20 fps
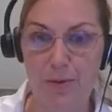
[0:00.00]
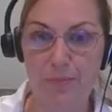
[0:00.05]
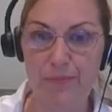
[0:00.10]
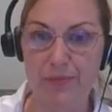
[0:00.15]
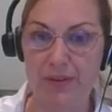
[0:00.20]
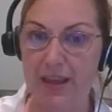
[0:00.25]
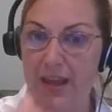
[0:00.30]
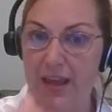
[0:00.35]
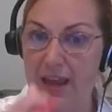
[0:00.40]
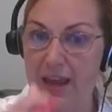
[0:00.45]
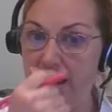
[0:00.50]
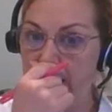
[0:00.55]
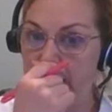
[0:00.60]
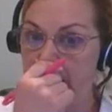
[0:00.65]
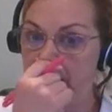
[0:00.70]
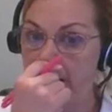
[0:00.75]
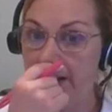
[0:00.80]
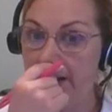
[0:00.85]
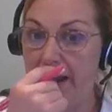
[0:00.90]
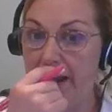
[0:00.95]
Okay.
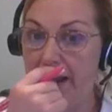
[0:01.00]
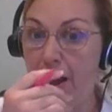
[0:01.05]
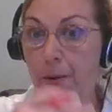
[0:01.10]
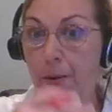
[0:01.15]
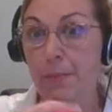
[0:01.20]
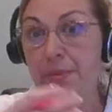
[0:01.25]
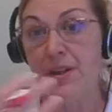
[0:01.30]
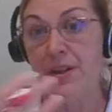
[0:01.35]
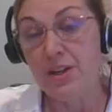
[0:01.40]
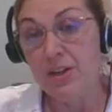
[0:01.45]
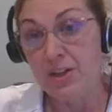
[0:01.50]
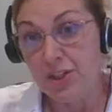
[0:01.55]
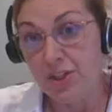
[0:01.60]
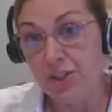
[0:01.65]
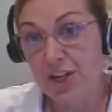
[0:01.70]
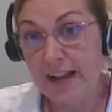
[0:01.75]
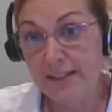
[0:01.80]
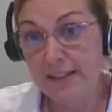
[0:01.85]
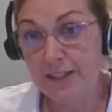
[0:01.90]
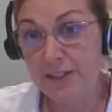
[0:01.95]
Now,
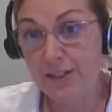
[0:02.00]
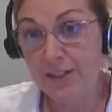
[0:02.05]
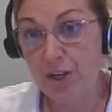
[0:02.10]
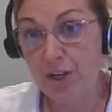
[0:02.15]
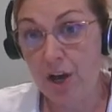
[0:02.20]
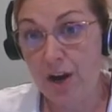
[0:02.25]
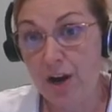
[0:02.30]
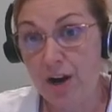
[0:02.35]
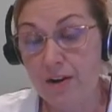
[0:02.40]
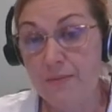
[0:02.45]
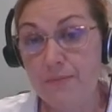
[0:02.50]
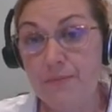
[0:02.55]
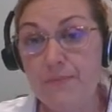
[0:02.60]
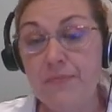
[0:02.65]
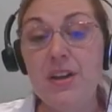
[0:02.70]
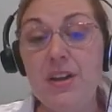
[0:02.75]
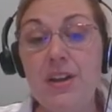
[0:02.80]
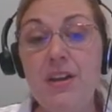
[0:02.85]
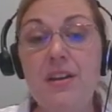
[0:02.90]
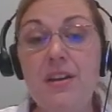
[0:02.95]
chances are
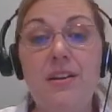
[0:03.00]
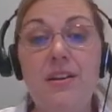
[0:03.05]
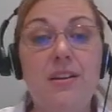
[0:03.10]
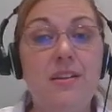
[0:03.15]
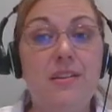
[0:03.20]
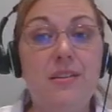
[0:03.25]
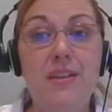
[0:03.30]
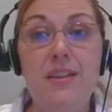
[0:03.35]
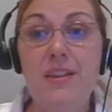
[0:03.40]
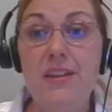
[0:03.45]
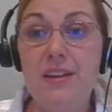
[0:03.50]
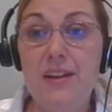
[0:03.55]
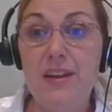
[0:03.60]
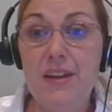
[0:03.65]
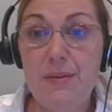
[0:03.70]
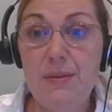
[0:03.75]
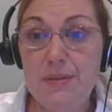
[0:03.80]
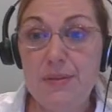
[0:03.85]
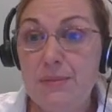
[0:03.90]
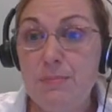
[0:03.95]
the
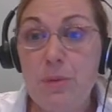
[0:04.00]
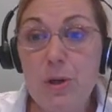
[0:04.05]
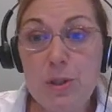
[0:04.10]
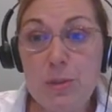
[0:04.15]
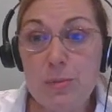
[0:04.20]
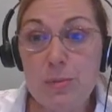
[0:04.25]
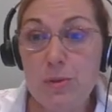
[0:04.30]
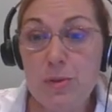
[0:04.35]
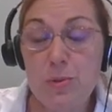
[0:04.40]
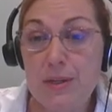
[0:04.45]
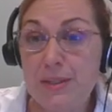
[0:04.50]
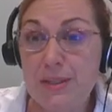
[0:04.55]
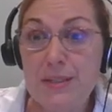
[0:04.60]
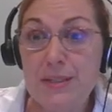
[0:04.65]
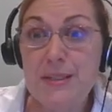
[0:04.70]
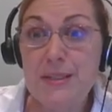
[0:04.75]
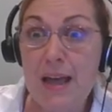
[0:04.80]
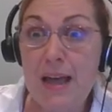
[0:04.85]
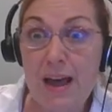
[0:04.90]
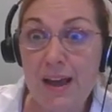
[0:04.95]
multiple choice is
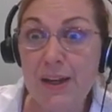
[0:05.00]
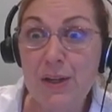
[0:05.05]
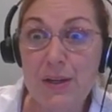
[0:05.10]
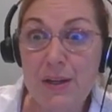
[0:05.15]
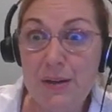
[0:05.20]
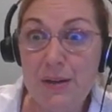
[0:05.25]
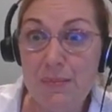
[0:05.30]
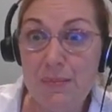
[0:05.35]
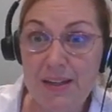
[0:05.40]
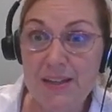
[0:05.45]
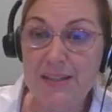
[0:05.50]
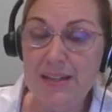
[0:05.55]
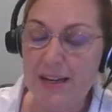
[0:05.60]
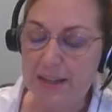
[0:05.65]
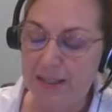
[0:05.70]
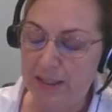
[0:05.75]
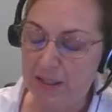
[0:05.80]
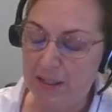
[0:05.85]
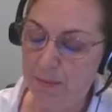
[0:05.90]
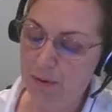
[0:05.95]
not going to be a
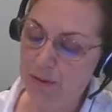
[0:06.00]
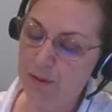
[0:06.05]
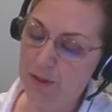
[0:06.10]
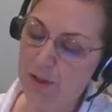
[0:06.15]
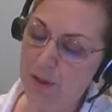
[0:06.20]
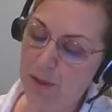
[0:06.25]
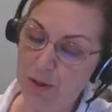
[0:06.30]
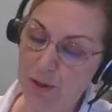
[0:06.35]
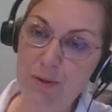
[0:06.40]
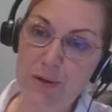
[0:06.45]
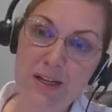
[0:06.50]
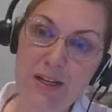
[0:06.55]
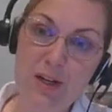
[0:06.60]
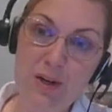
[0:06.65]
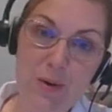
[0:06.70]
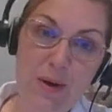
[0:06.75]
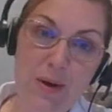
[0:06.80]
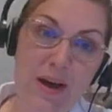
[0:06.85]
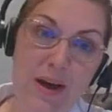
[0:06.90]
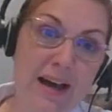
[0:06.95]
decimal. So you need to
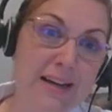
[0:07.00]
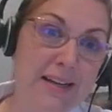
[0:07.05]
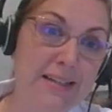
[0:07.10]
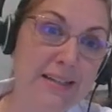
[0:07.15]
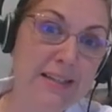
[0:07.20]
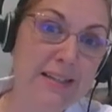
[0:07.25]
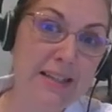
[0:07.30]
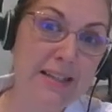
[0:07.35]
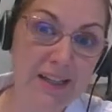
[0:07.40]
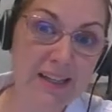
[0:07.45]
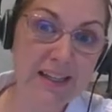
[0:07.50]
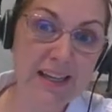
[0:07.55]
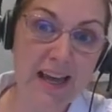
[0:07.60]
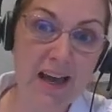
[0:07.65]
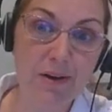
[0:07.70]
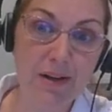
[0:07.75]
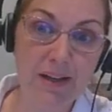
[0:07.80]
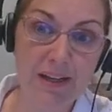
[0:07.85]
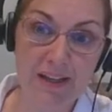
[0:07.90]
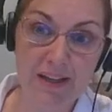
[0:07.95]
know how to tell the
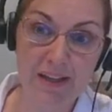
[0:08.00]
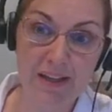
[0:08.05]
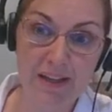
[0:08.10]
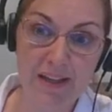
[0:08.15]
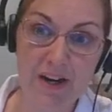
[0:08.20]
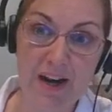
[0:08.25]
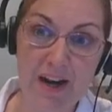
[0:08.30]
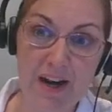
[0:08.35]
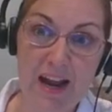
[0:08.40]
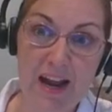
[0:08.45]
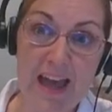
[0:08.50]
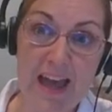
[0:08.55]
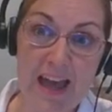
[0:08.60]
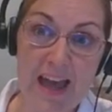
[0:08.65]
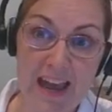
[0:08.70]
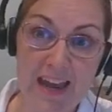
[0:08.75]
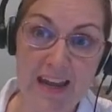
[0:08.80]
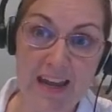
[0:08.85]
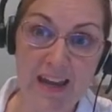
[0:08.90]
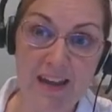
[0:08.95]
calculator,
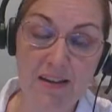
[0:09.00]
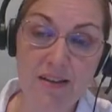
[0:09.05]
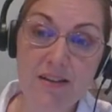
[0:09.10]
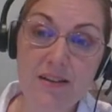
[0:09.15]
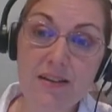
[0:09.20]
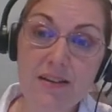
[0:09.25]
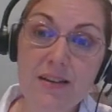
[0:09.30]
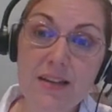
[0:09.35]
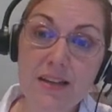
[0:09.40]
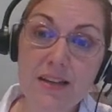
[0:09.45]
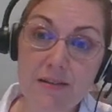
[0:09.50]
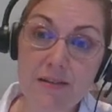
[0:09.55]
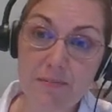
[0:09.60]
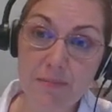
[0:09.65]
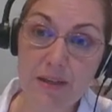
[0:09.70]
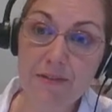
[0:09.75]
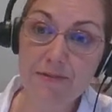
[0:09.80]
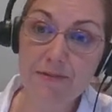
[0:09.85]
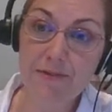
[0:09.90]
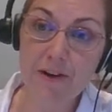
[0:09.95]
hey, give me
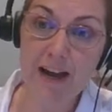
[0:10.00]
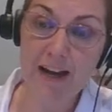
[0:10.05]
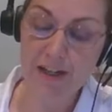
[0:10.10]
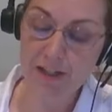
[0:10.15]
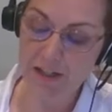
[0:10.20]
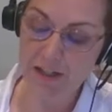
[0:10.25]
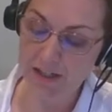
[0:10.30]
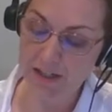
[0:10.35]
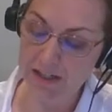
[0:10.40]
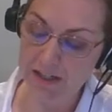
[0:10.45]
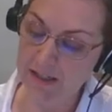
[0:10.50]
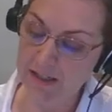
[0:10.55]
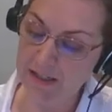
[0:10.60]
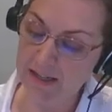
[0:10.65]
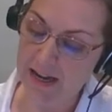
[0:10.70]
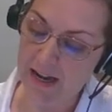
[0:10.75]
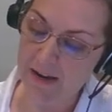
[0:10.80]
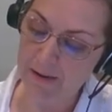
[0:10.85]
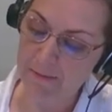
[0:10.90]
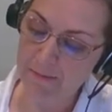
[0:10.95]
a fraction
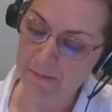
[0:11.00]
instead.